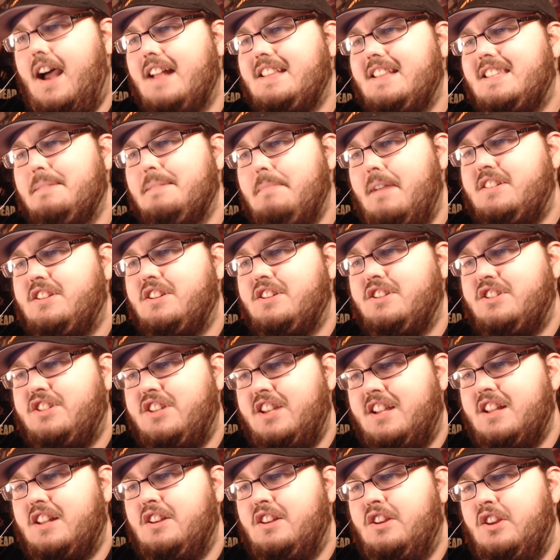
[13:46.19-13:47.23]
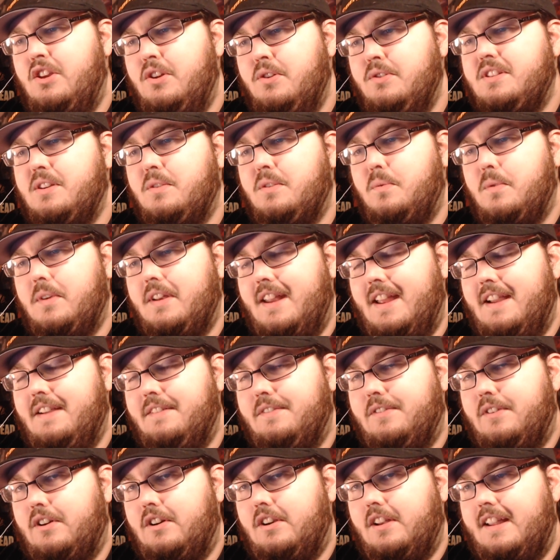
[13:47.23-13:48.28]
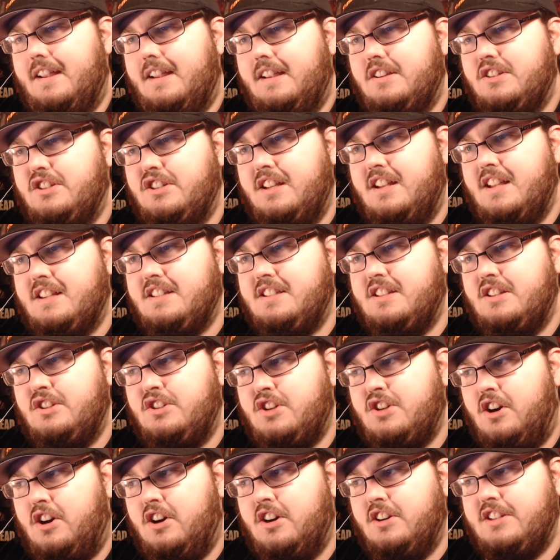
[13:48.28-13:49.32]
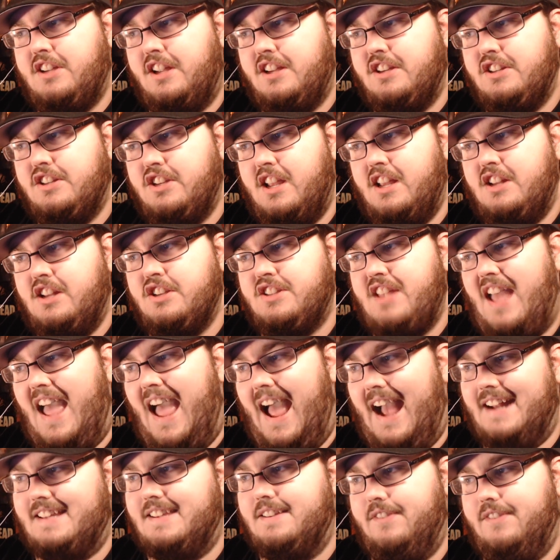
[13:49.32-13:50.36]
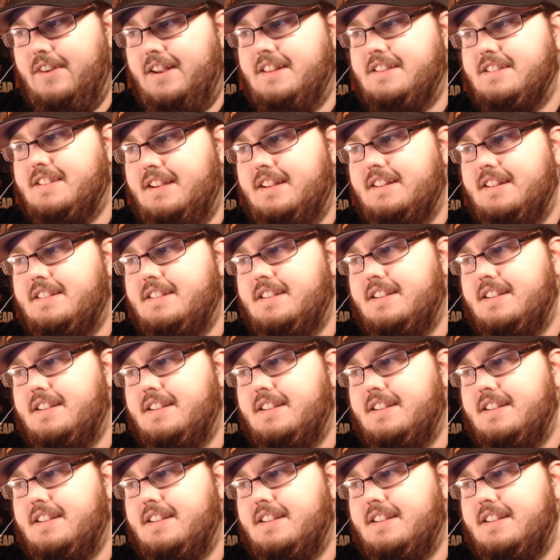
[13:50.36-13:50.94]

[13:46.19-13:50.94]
Not to mention she can use it whenever. Like, she doesn't charge it. She just activates it.